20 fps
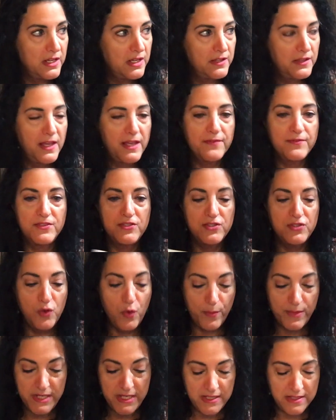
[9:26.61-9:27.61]
They have so
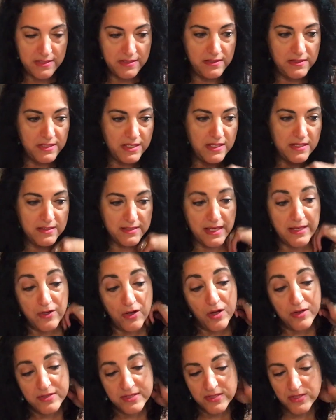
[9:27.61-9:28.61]
many teas. And
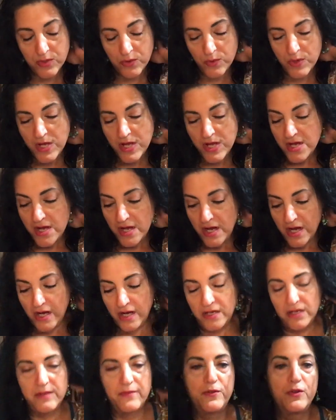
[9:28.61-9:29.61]
also,
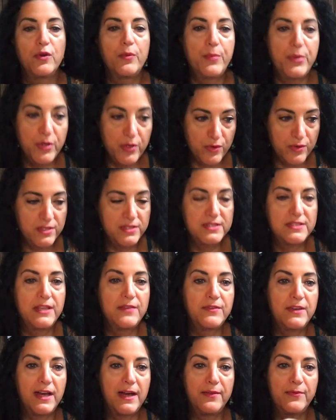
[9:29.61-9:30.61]
if you're a purist, they've
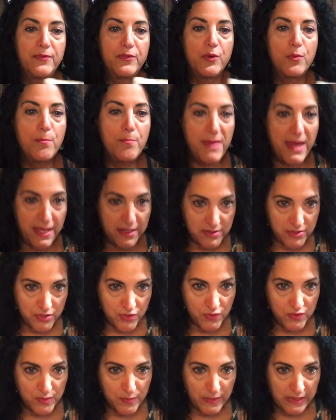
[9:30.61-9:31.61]
got their
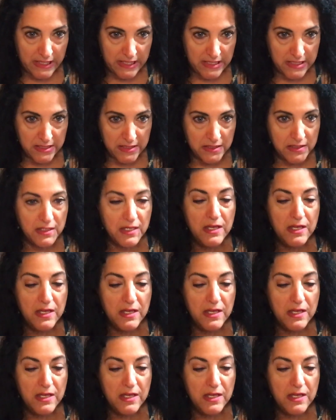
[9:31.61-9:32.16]
Masters blend.